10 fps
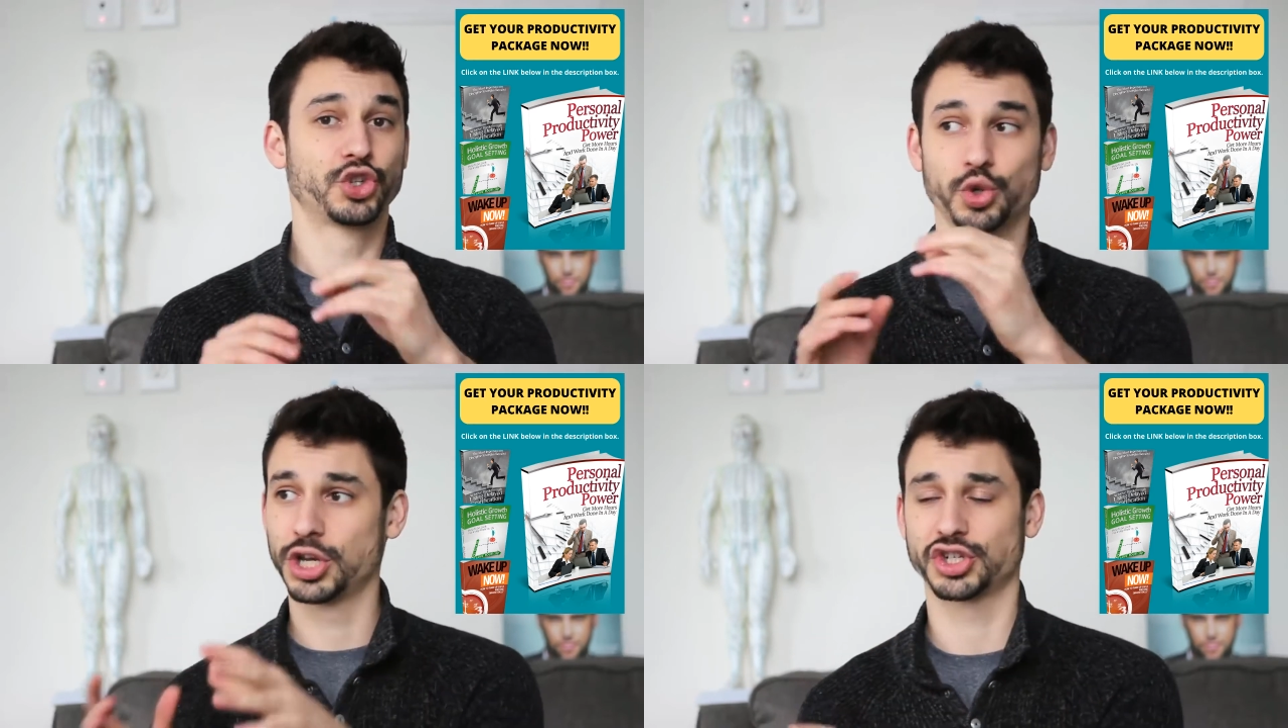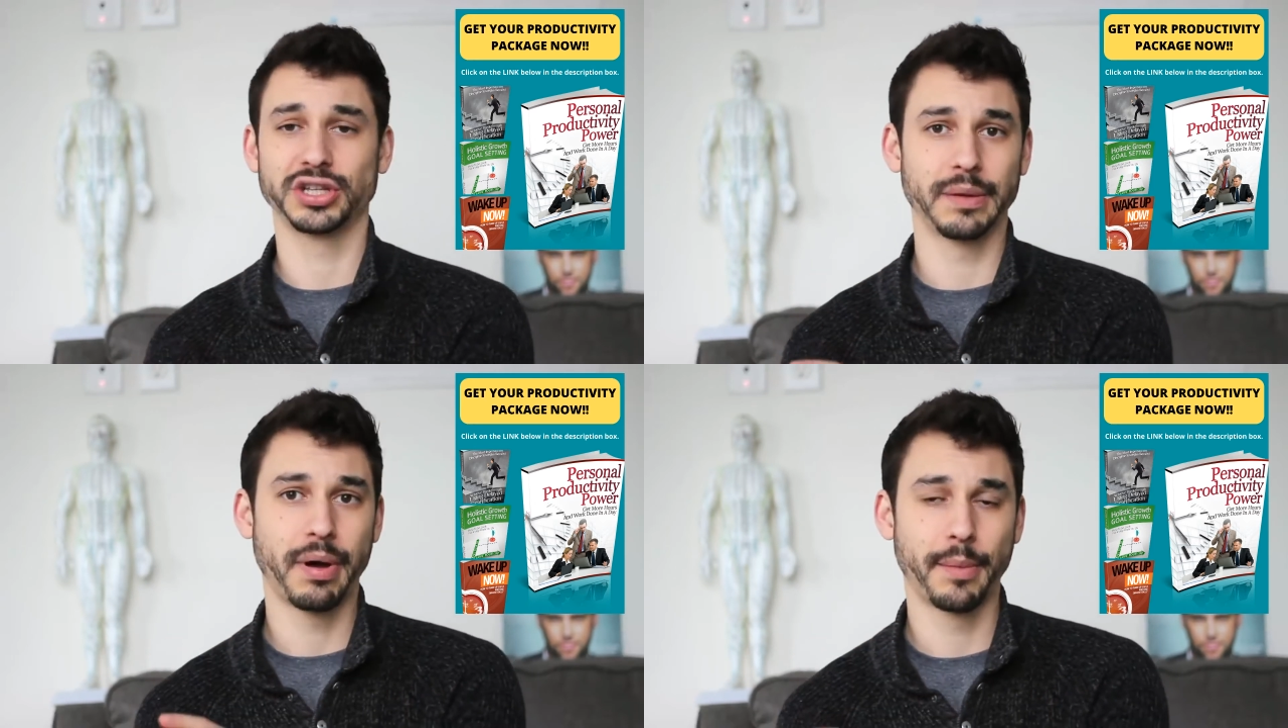a
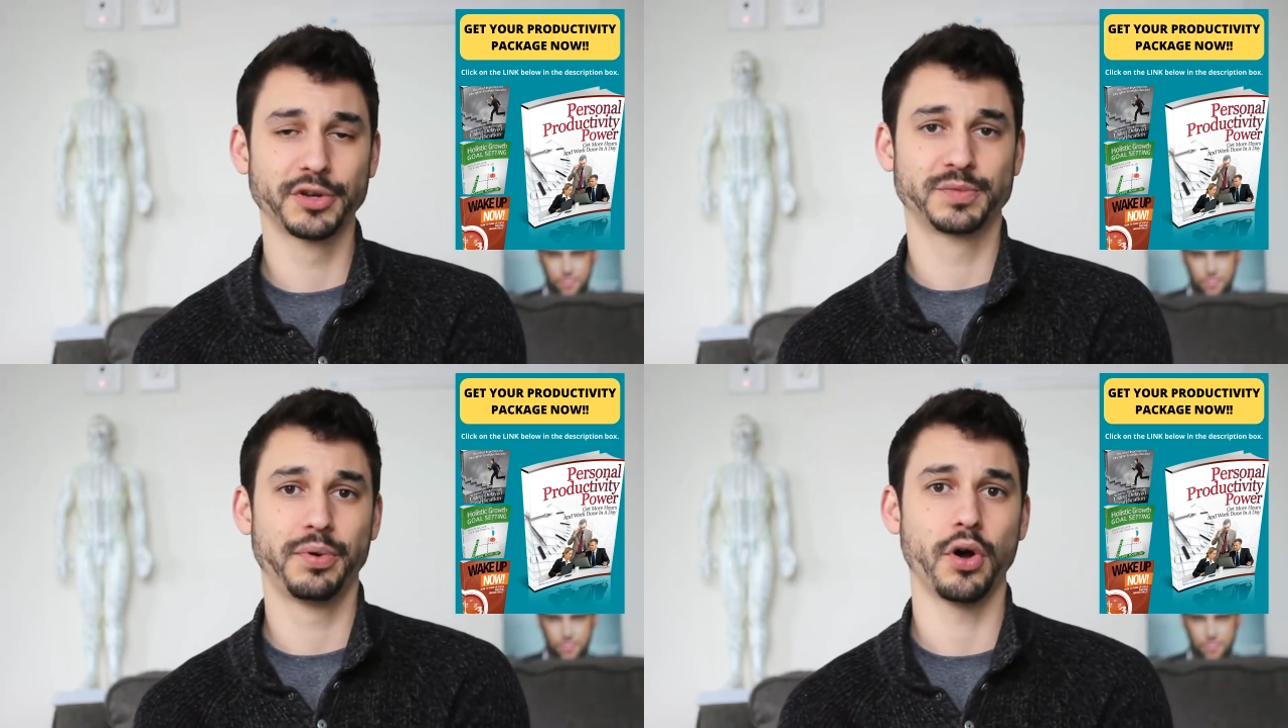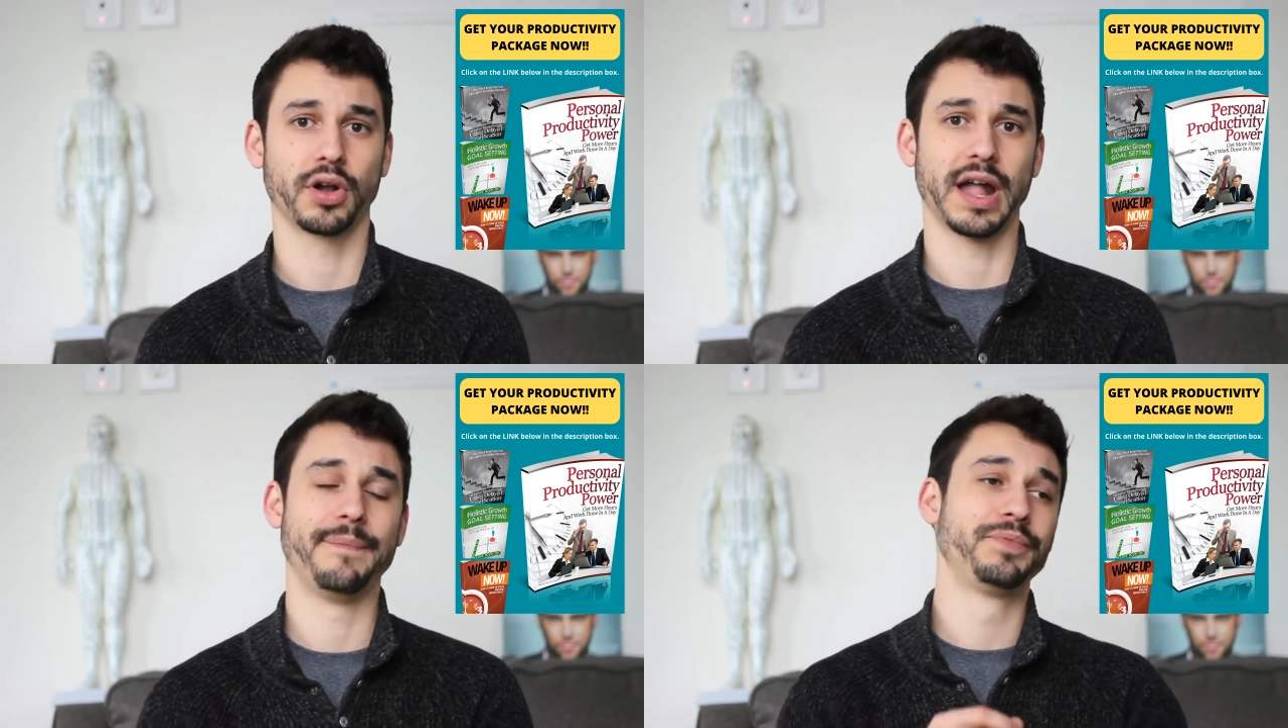traditionally published
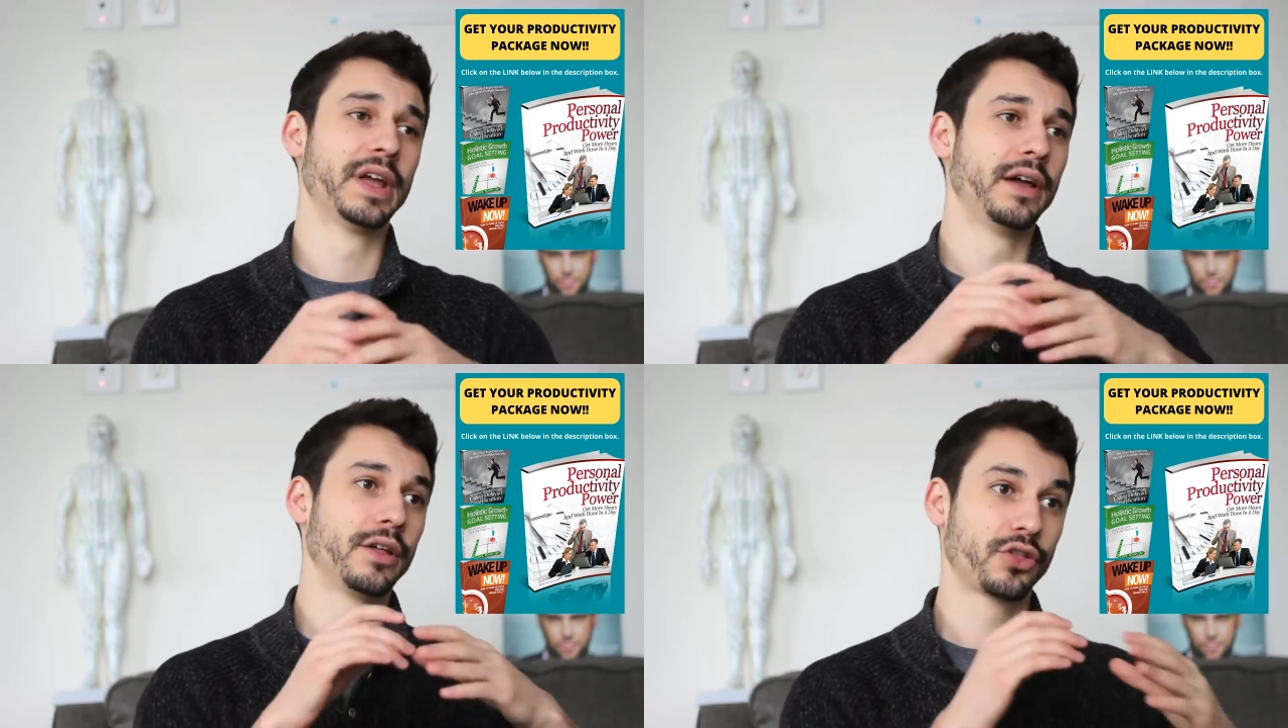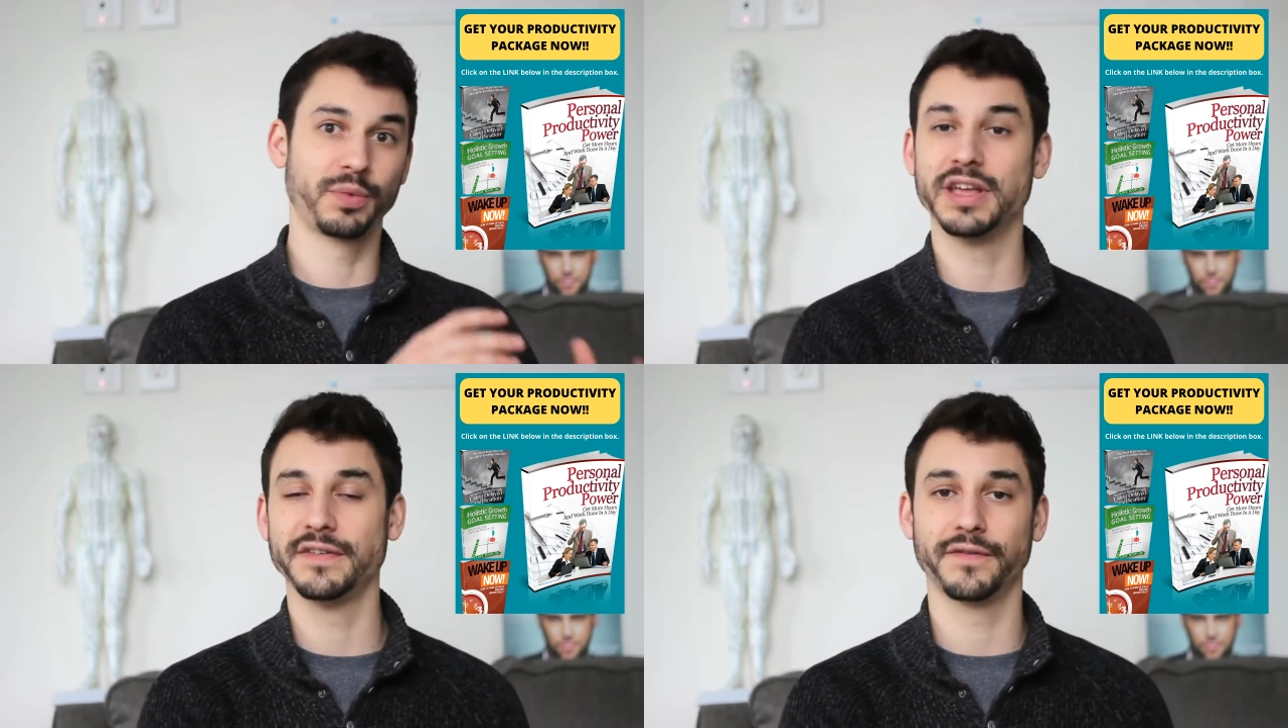book and
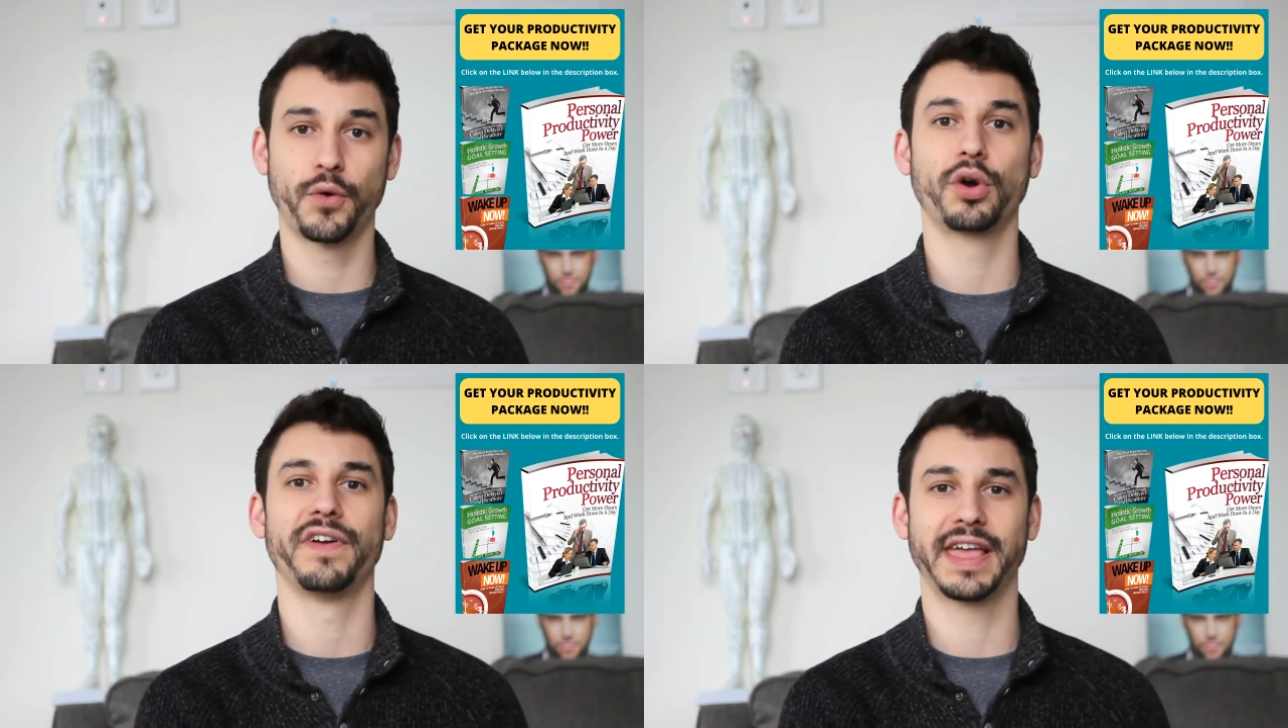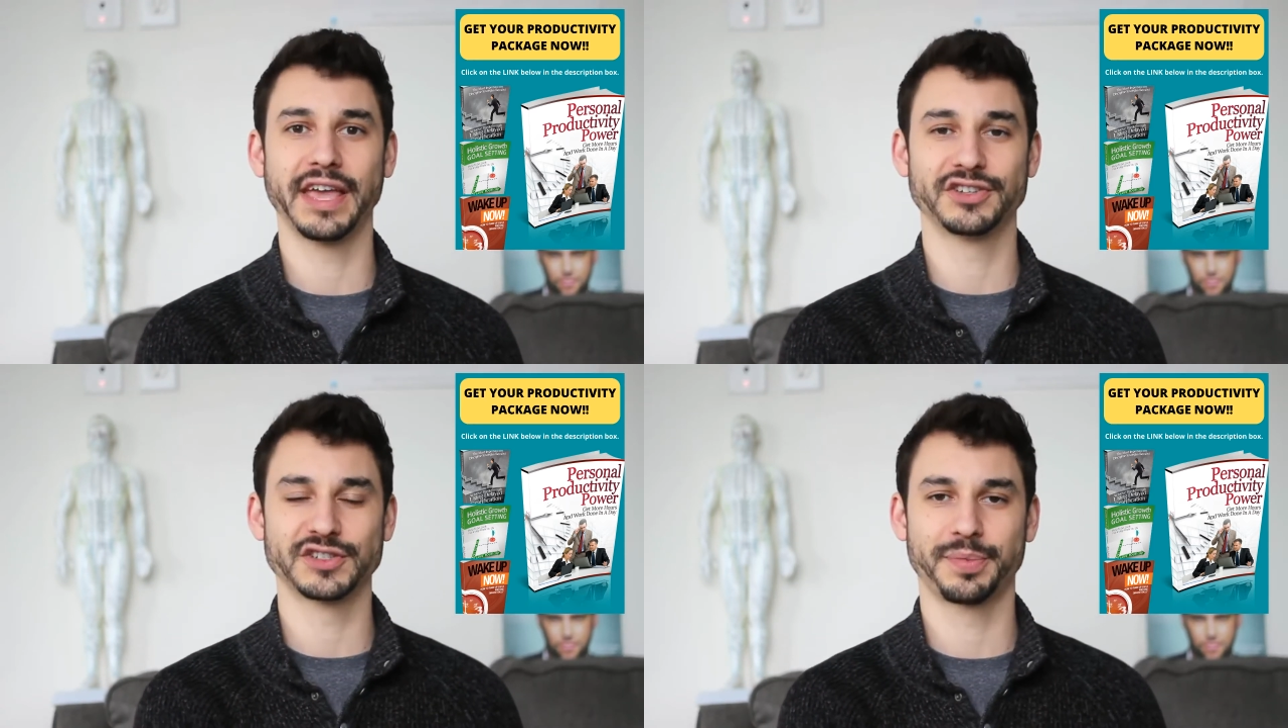three, four
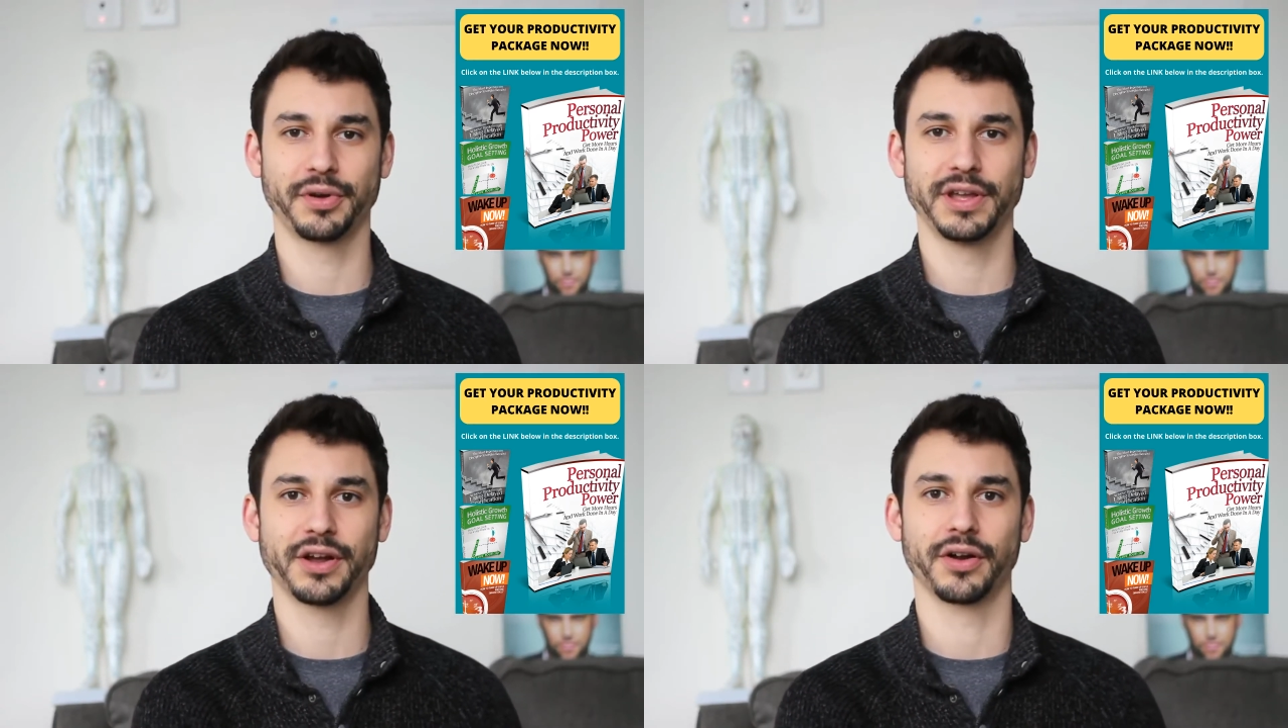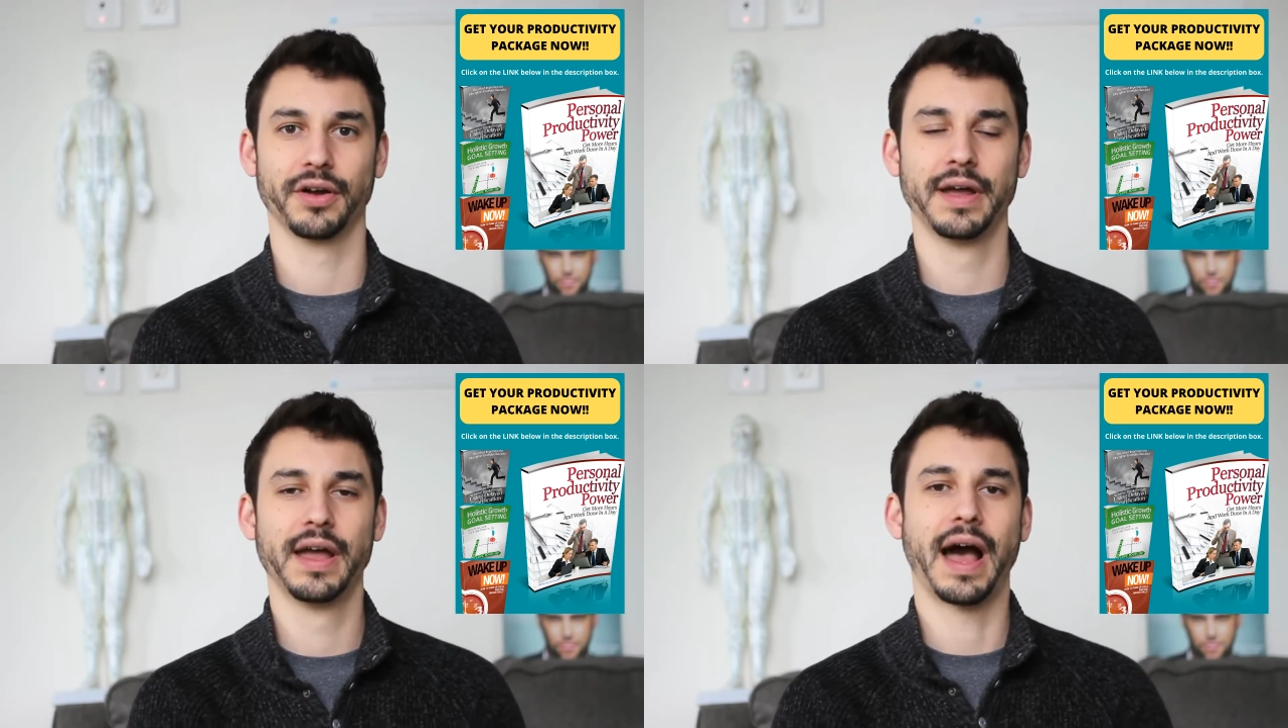vacations per year.